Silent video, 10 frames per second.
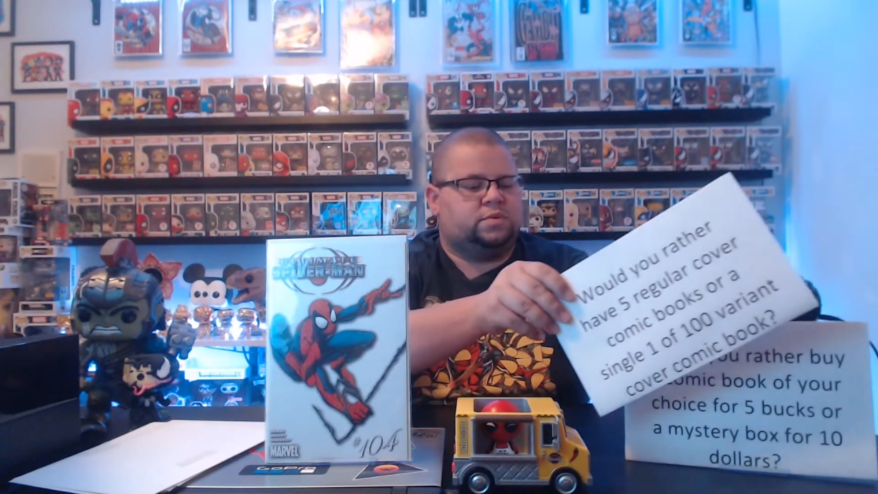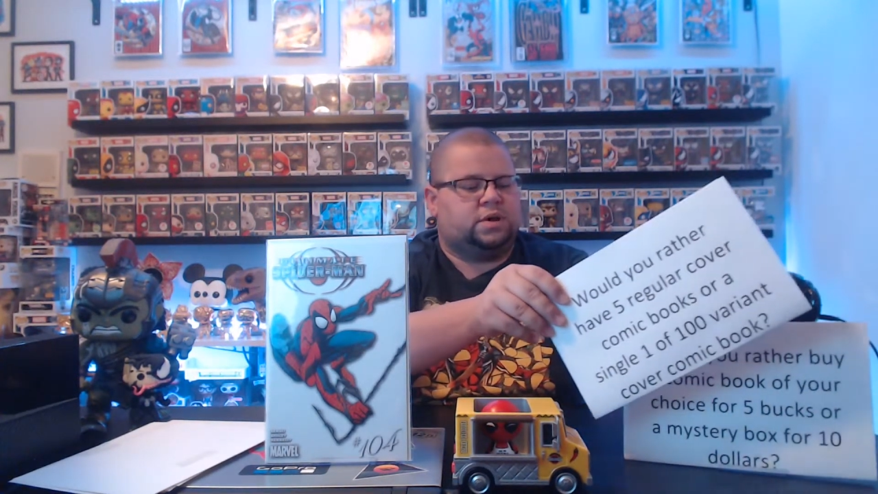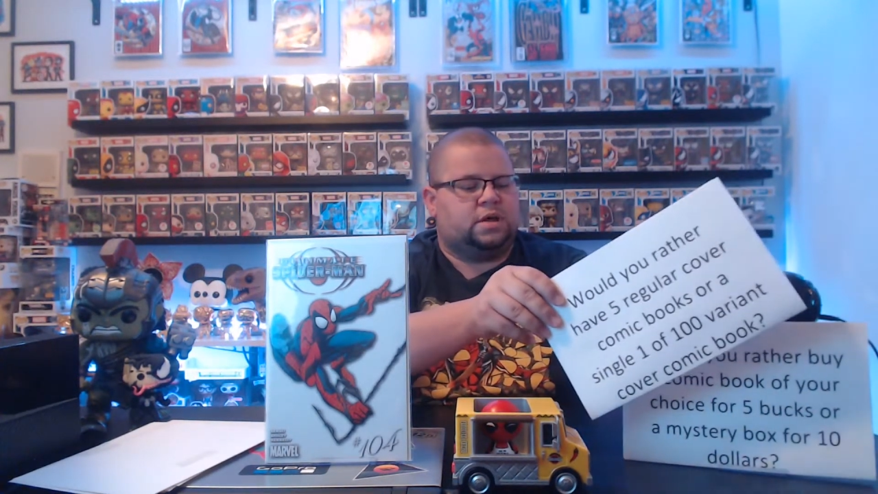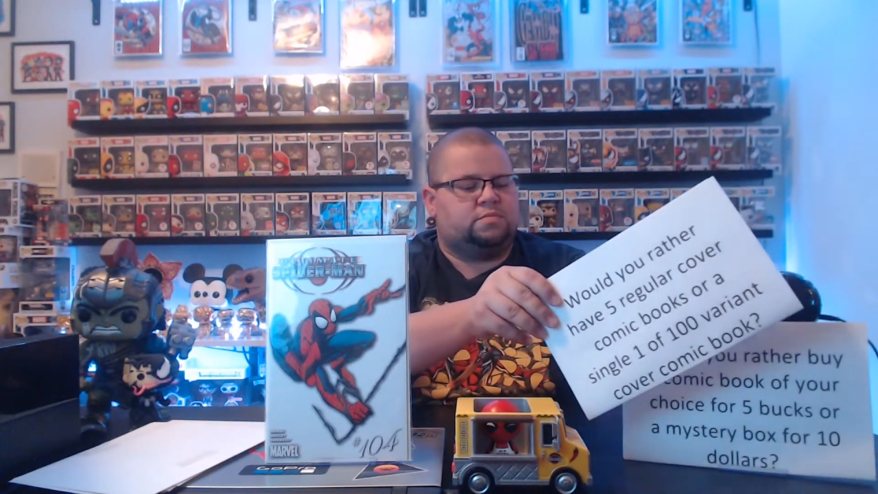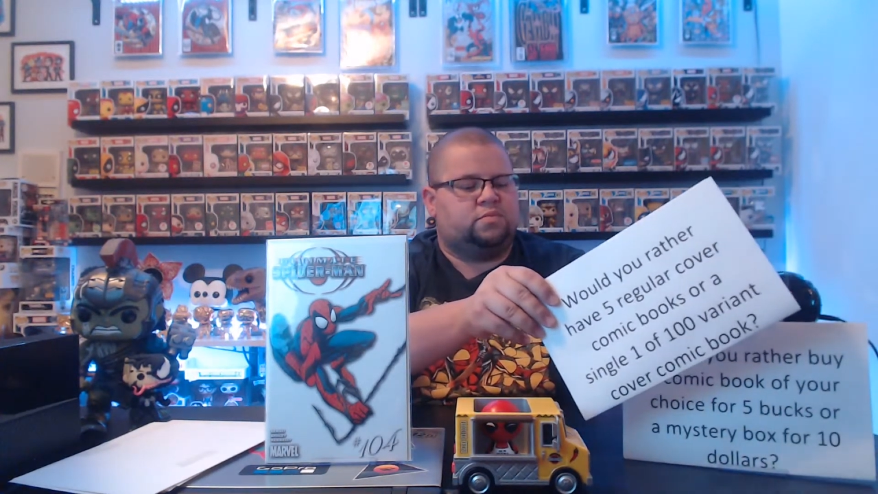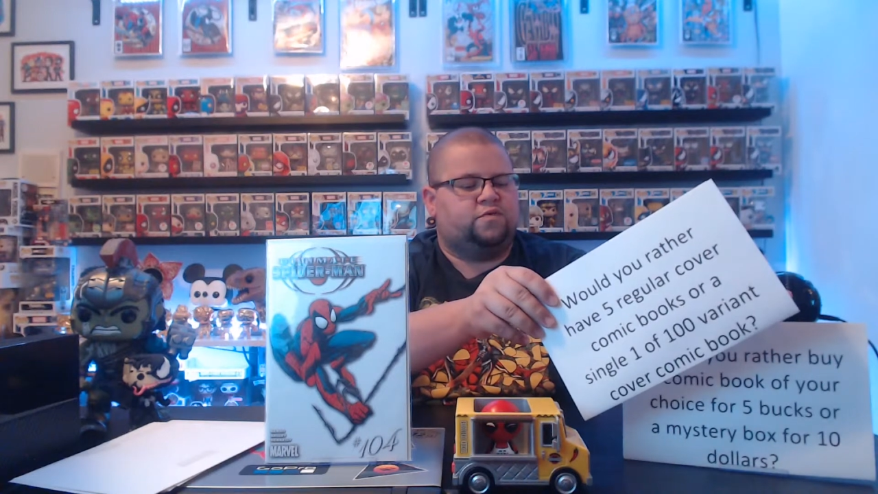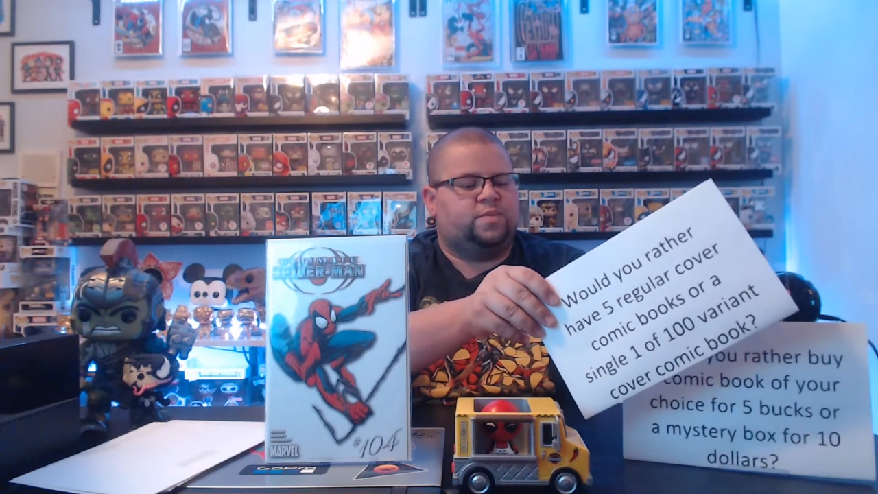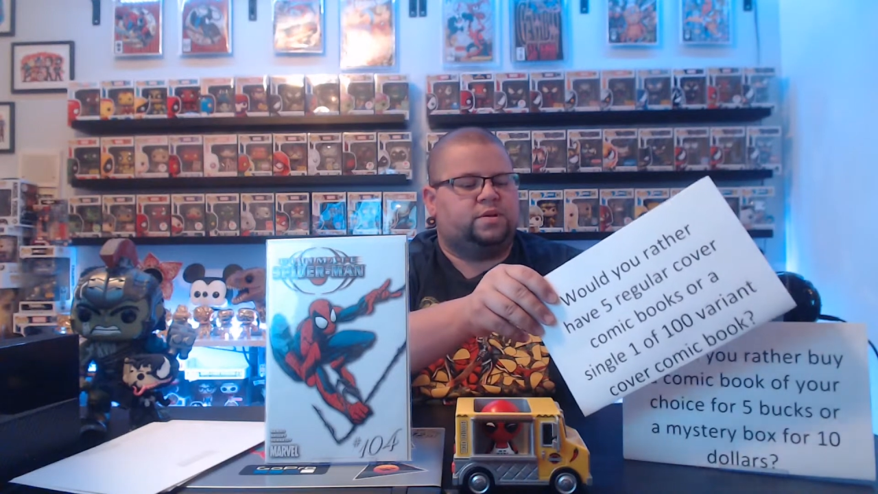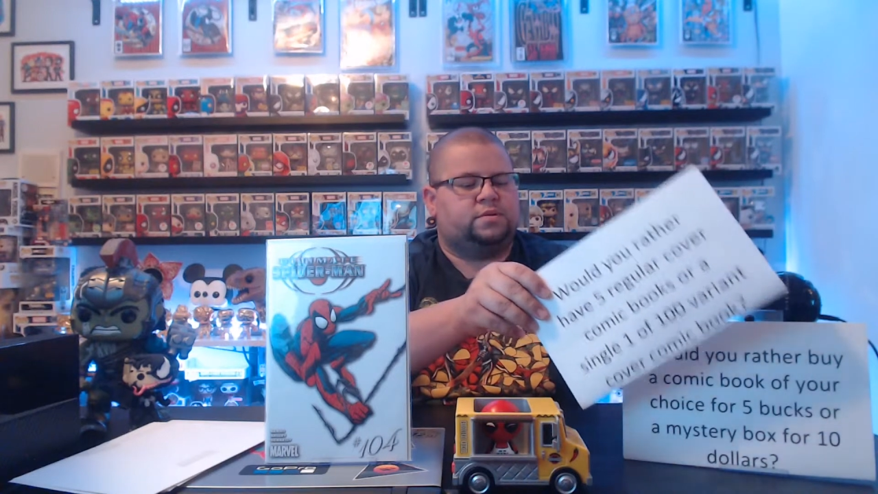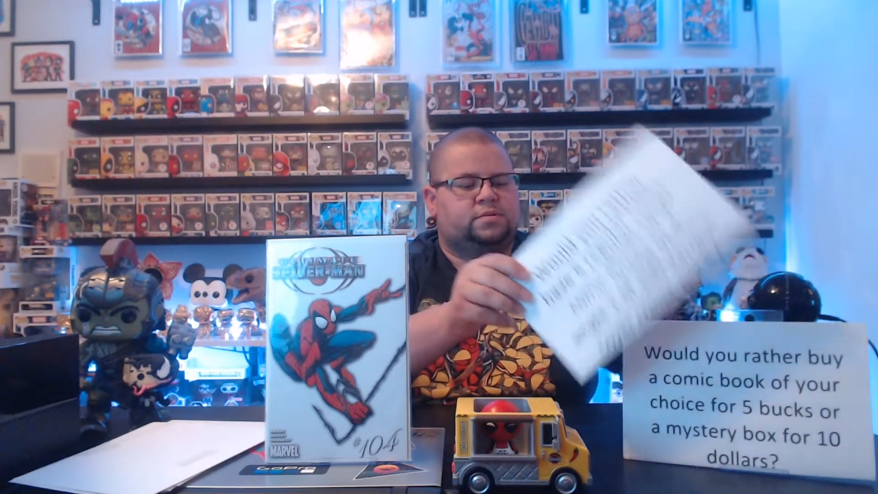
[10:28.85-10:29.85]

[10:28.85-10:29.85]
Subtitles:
got movement.